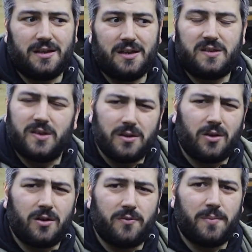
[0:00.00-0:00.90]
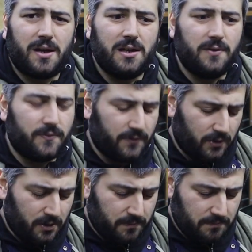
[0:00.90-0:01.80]
it's a lot of money
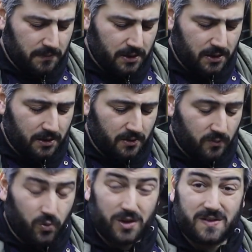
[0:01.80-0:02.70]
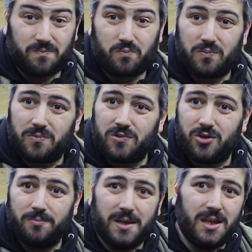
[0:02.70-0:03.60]
for what,
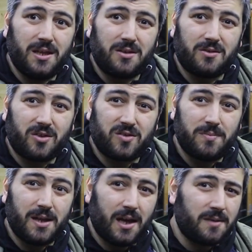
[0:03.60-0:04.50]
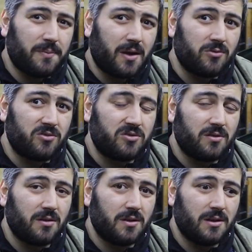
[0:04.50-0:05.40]
to me, cost me £8.
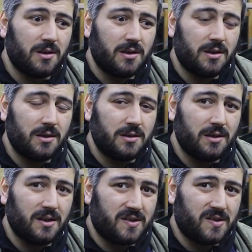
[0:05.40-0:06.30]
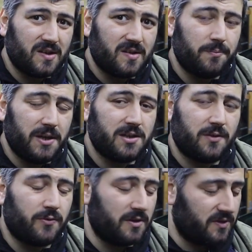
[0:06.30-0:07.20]
It's a big
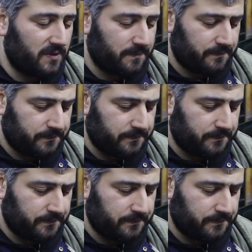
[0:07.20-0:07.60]
difference.